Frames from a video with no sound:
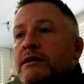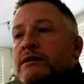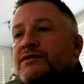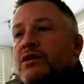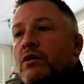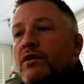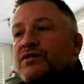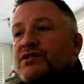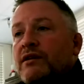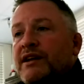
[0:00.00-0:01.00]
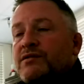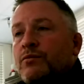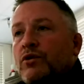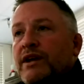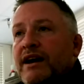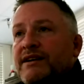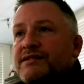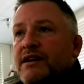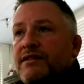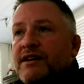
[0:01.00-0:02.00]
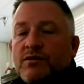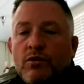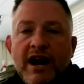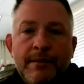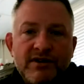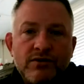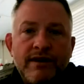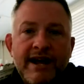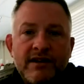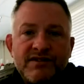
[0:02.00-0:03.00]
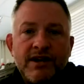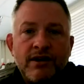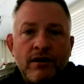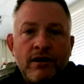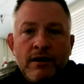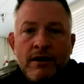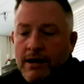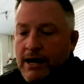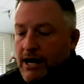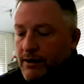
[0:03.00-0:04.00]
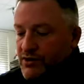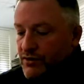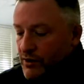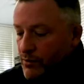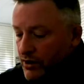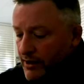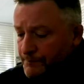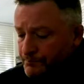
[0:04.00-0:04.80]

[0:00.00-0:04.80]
So that's some really nice things that we're happy to announce here to the community.